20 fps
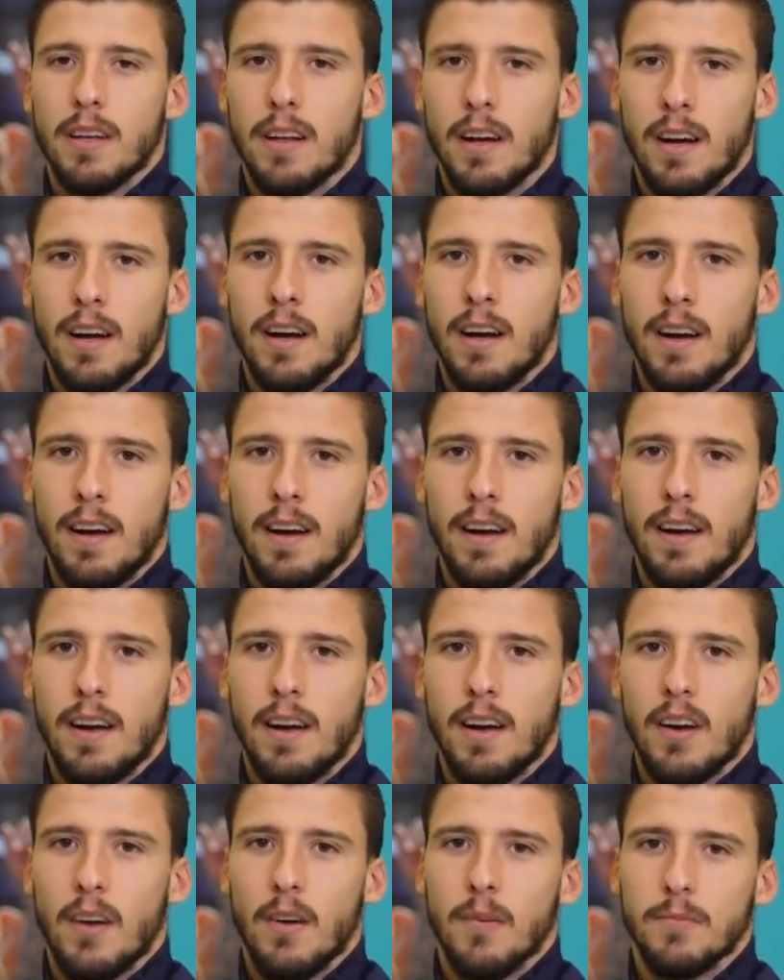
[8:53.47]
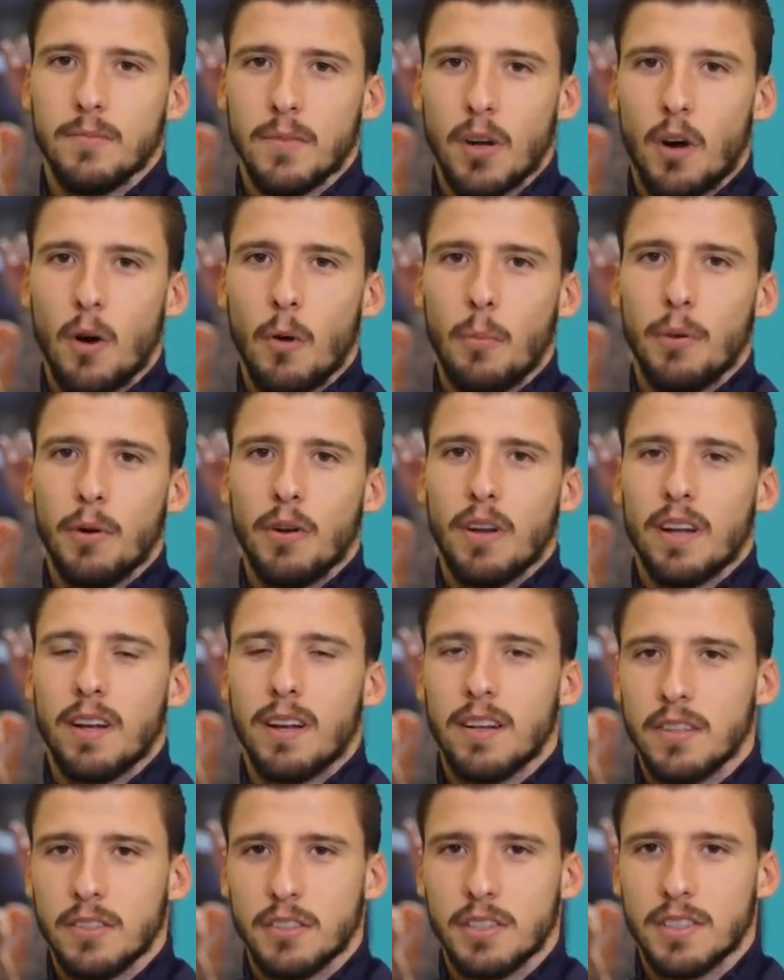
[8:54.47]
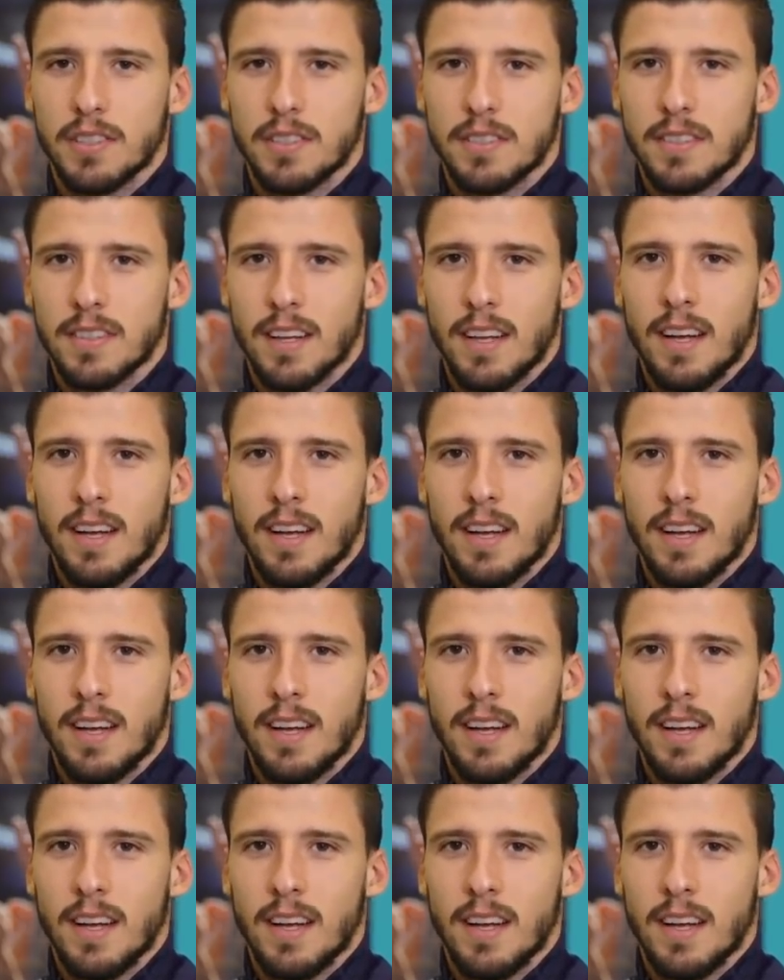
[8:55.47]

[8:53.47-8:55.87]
Hope you can just